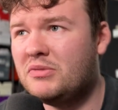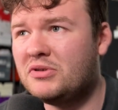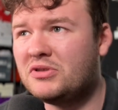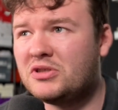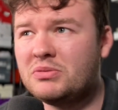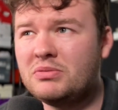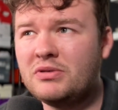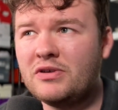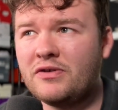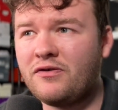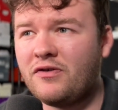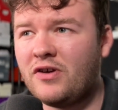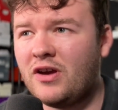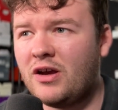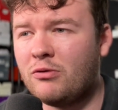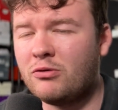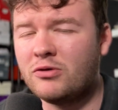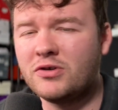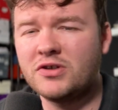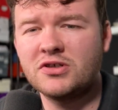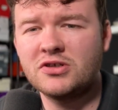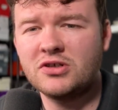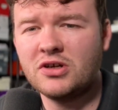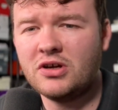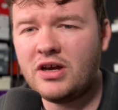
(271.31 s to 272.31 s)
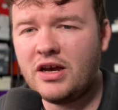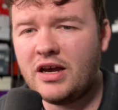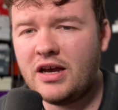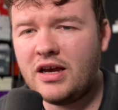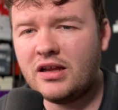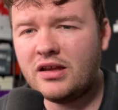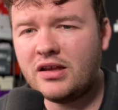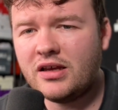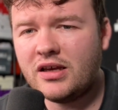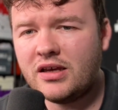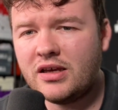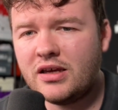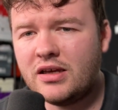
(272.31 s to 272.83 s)
But to be fair, we're so
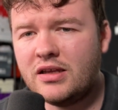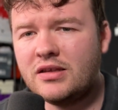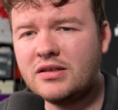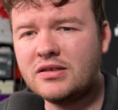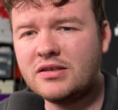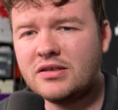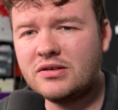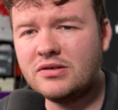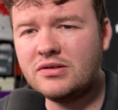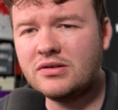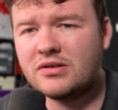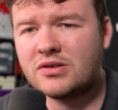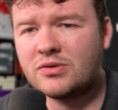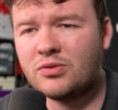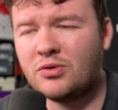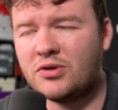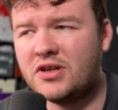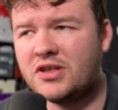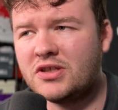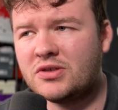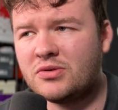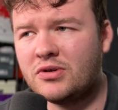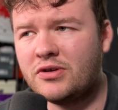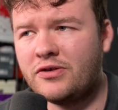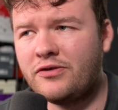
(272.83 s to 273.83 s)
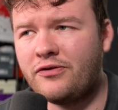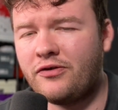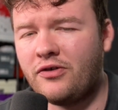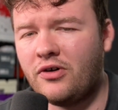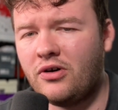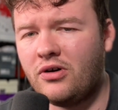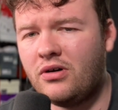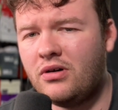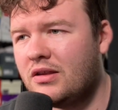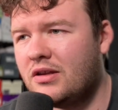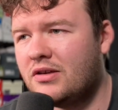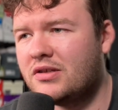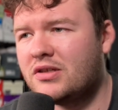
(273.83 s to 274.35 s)
early into
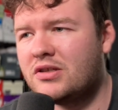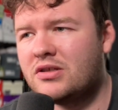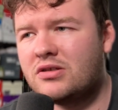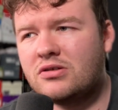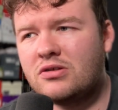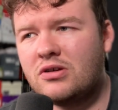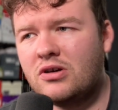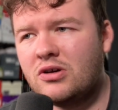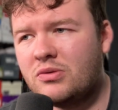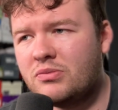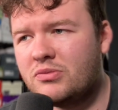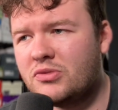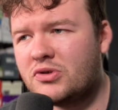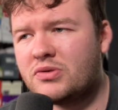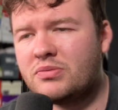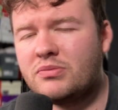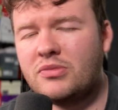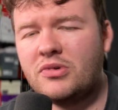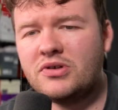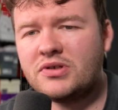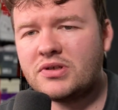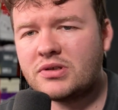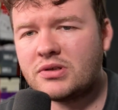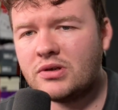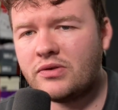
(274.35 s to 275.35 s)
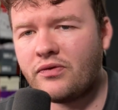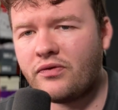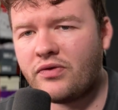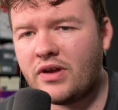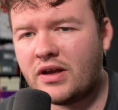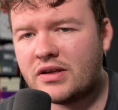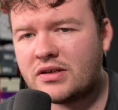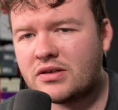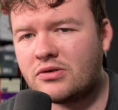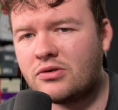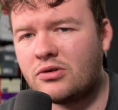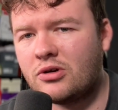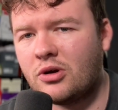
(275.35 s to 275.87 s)
2024. There's so much more stuff
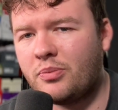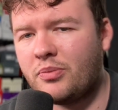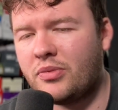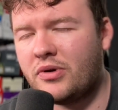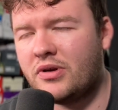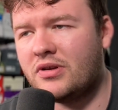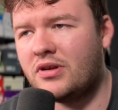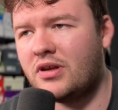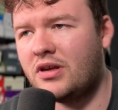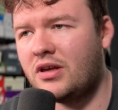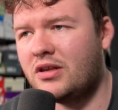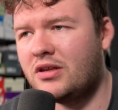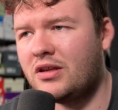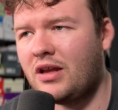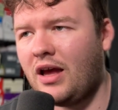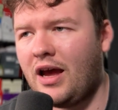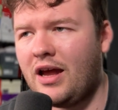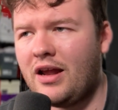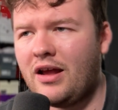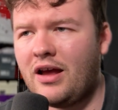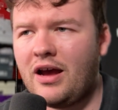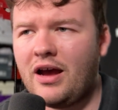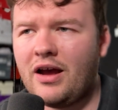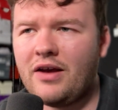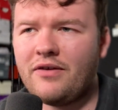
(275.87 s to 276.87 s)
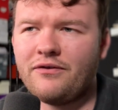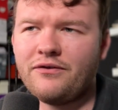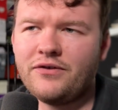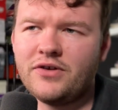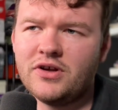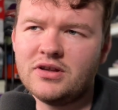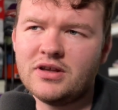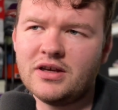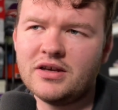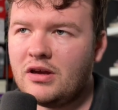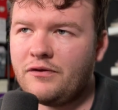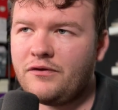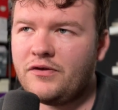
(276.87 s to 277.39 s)
that's dropping, and I
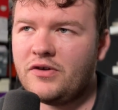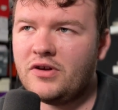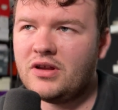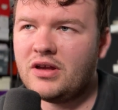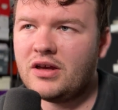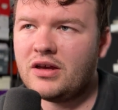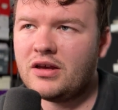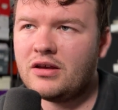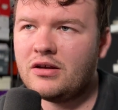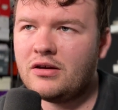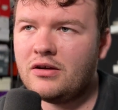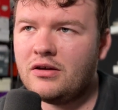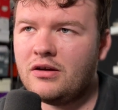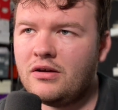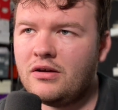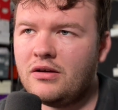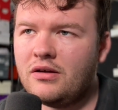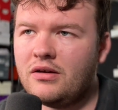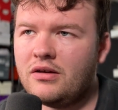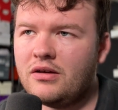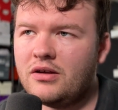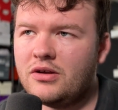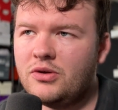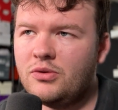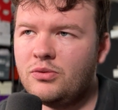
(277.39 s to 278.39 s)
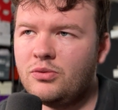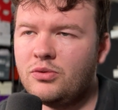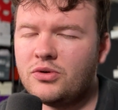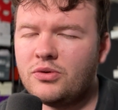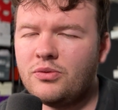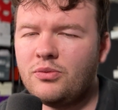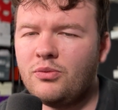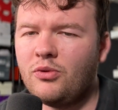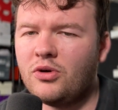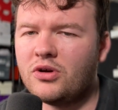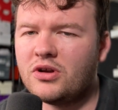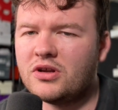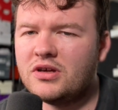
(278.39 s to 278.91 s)
feel like you
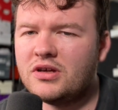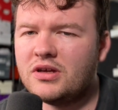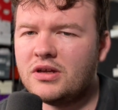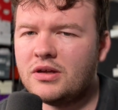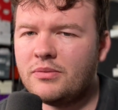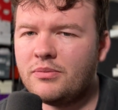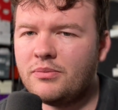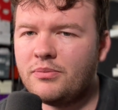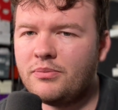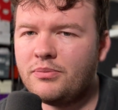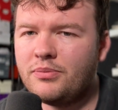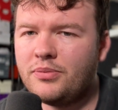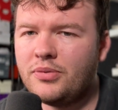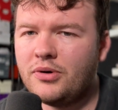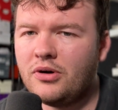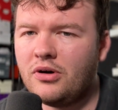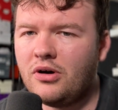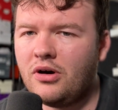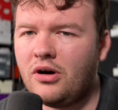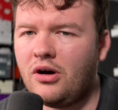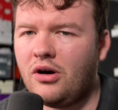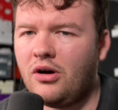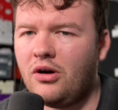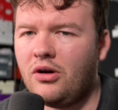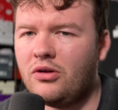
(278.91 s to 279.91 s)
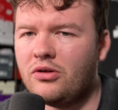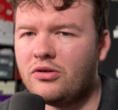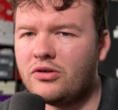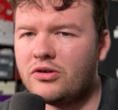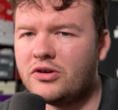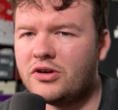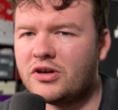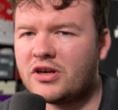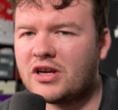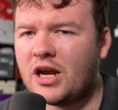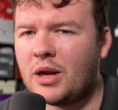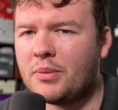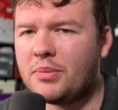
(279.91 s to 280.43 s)
wouldn't want to put all
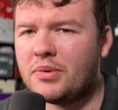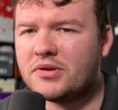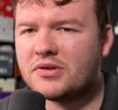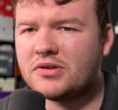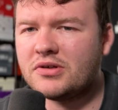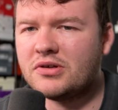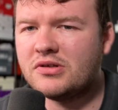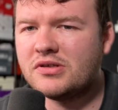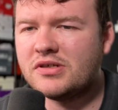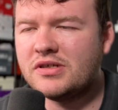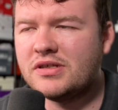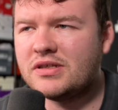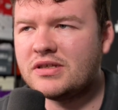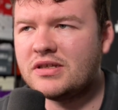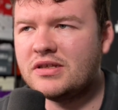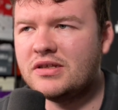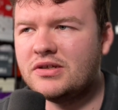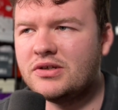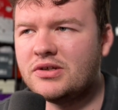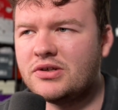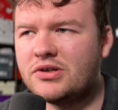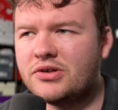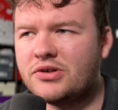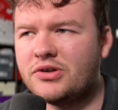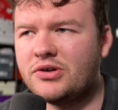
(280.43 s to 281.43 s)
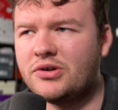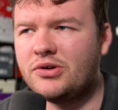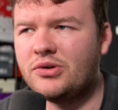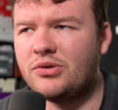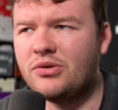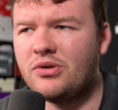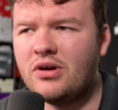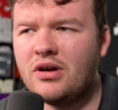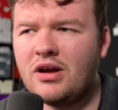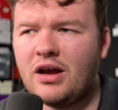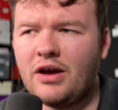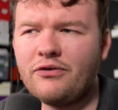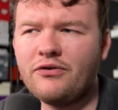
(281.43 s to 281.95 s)
your capital into this shoe.
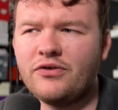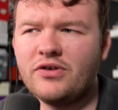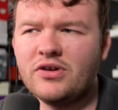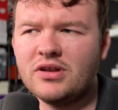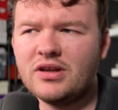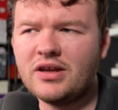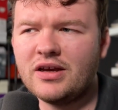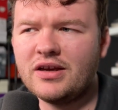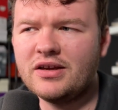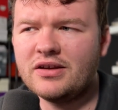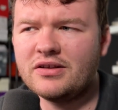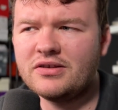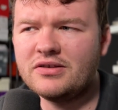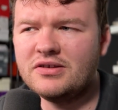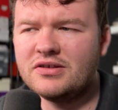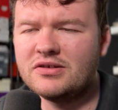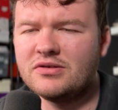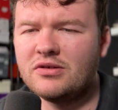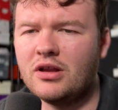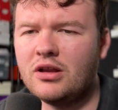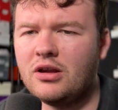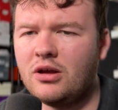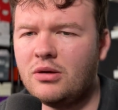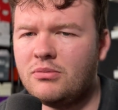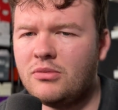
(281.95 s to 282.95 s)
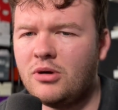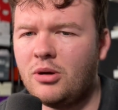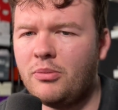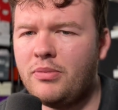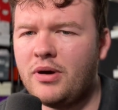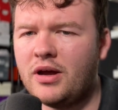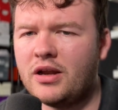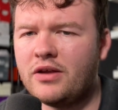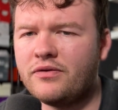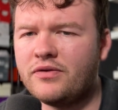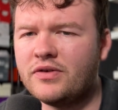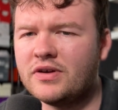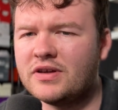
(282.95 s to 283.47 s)
I feel like there's a lot more
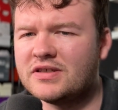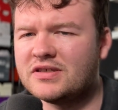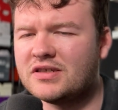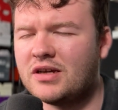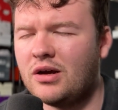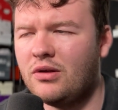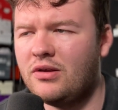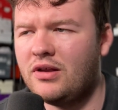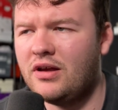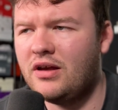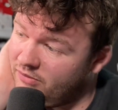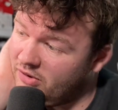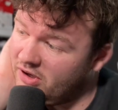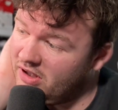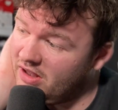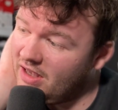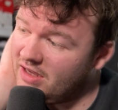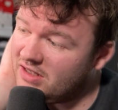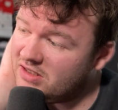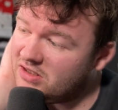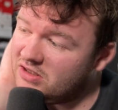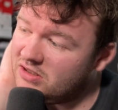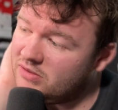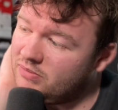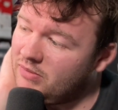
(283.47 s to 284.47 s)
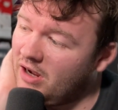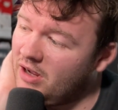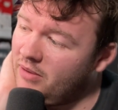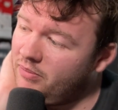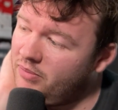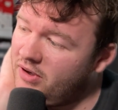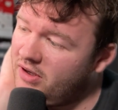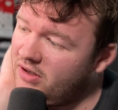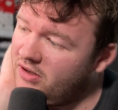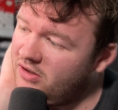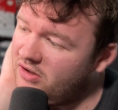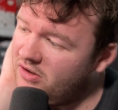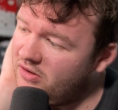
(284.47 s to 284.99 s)
better things out there. Yeah, that's just my
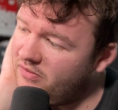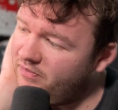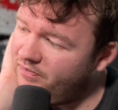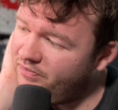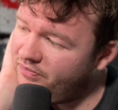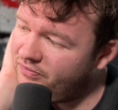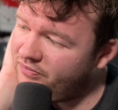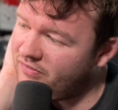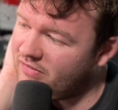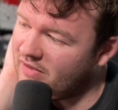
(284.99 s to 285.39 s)
opinion.